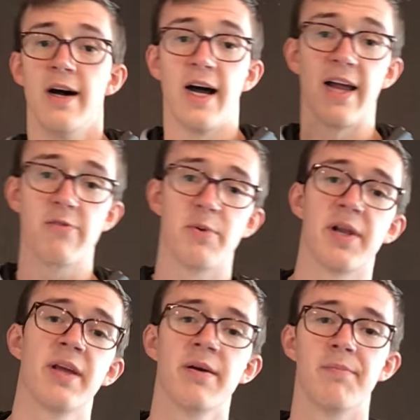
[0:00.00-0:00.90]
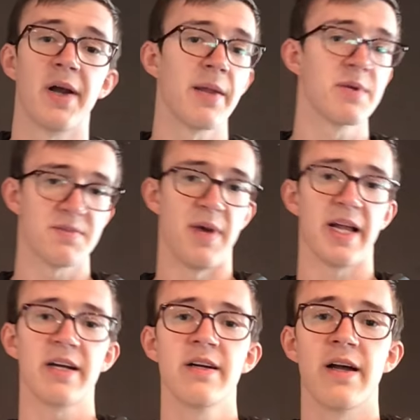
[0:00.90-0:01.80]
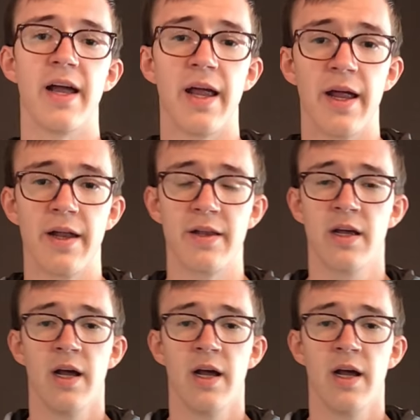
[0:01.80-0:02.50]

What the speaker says: Hi everybody, my name is Micah and